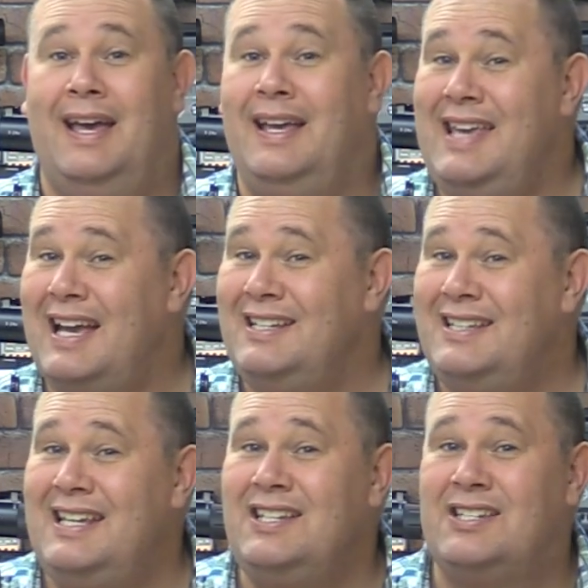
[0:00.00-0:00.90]
And yes,
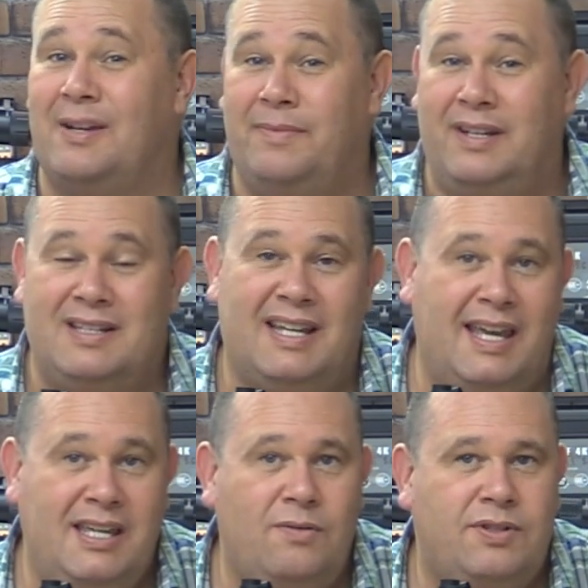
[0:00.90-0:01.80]
it is something to
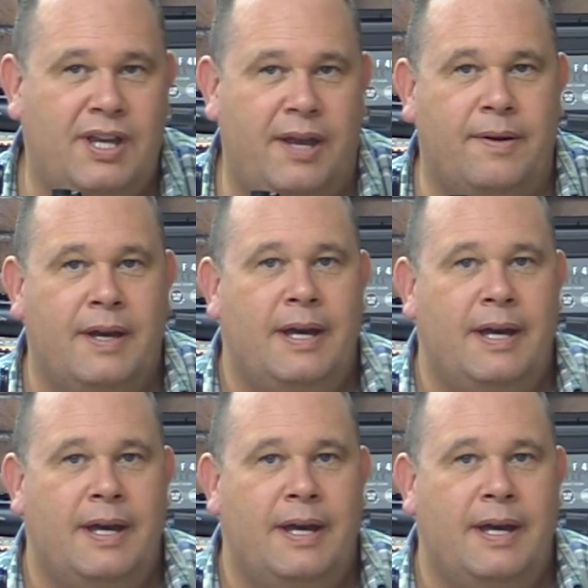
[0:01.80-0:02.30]
get used to,